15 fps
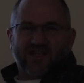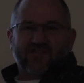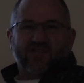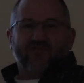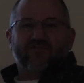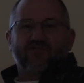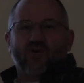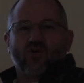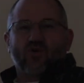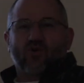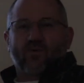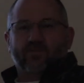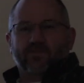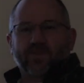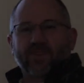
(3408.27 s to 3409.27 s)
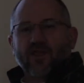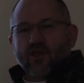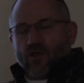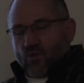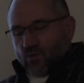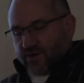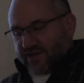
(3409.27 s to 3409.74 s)
that the foam
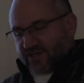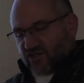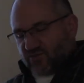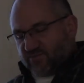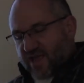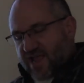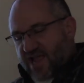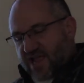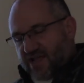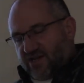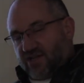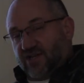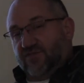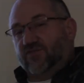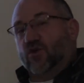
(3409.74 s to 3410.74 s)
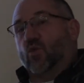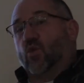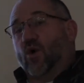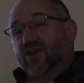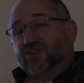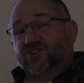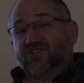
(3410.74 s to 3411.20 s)
would expand, and if there
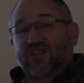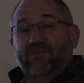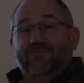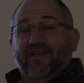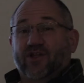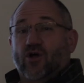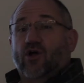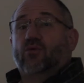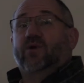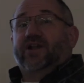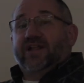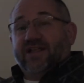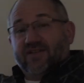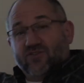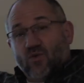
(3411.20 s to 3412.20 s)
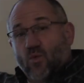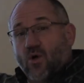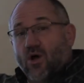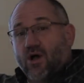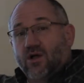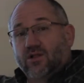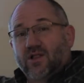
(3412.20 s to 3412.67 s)
was something already in the
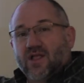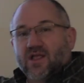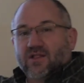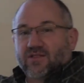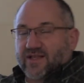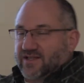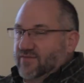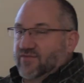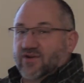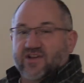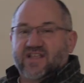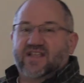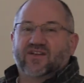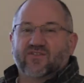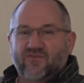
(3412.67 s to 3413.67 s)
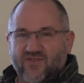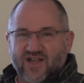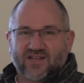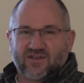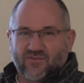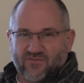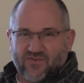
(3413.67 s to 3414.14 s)
wall, like a very
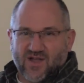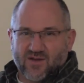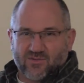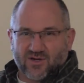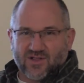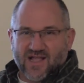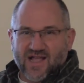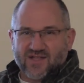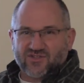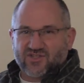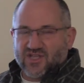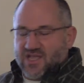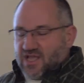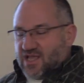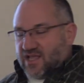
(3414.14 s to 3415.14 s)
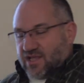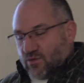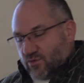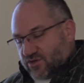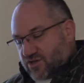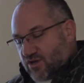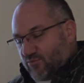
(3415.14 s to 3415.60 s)
ineffective fiberglass, it
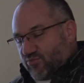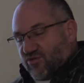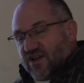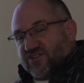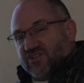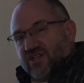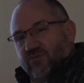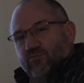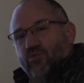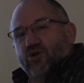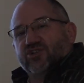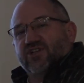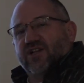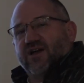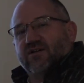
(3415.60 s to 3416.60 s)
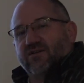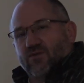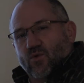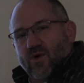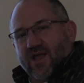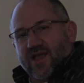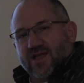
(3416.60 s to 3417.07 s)
would compress it and push it out of
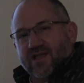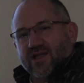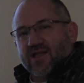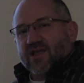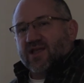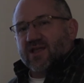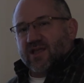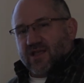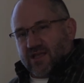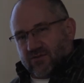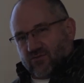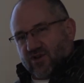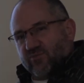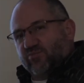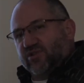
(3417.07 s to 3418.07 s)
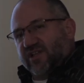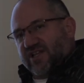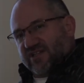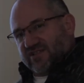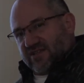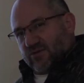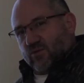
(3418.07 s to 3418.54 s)
the way and
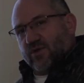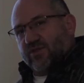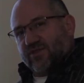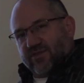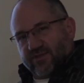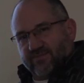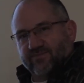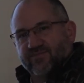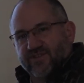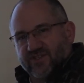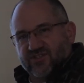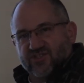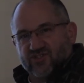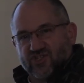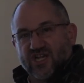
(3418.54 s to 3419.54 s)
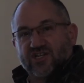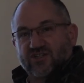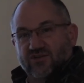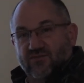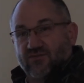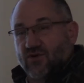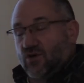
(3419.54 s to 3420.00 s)
replace it with this
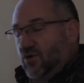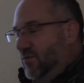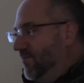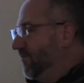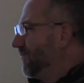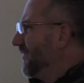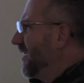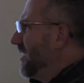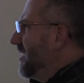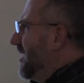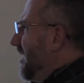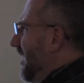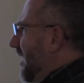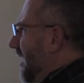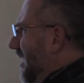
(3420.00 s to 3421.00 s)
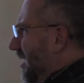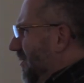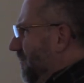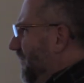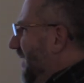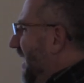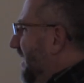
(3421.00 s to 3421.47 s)
injection foam.
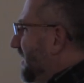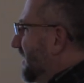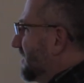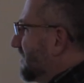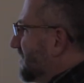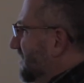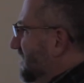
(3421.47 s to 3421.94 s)
Um, I didn't